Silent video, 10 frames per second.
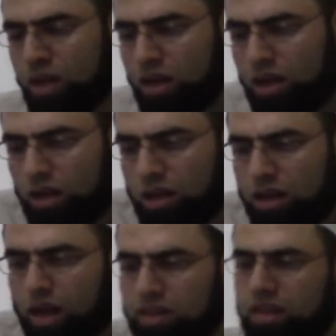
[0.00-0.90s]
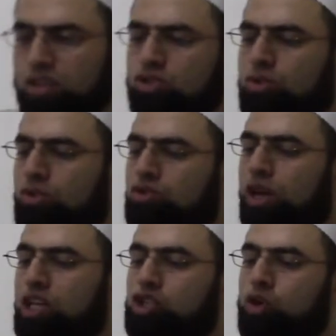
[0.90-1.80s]
a thing to
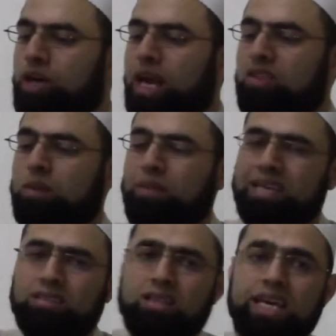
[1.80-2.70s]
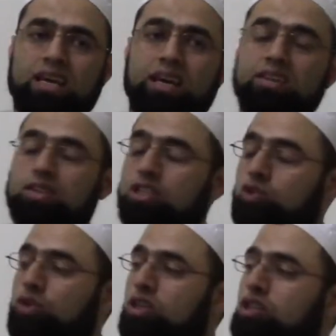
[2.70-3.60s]
enjoy. And the best thing in this
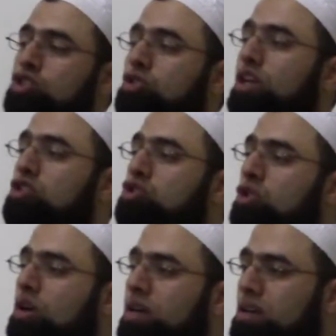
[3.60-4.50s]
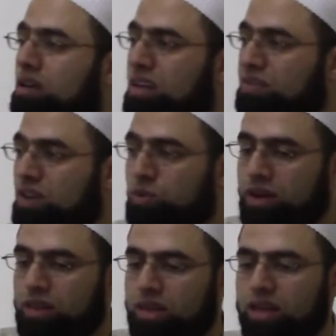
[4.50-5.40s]
world to enjoy living
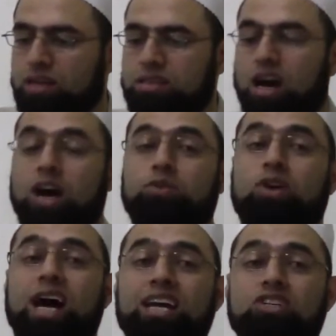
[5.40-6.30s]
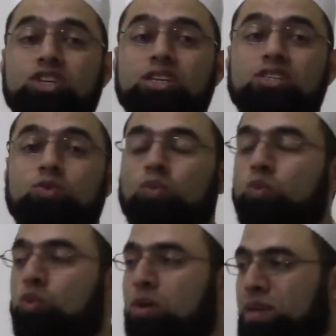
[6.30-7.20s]
with is a righteous
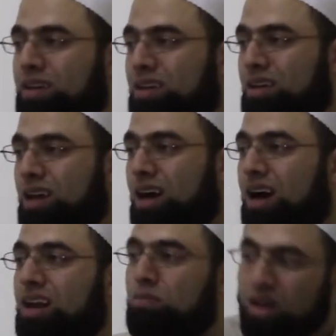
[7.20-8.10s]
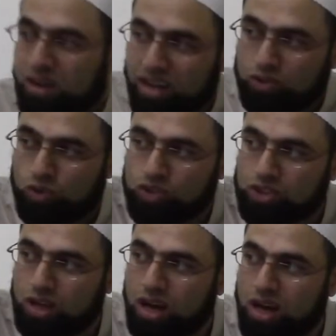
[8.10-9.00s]
woman. Al-mar'atu
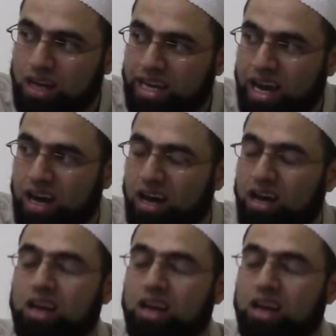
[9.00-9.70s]
salihah.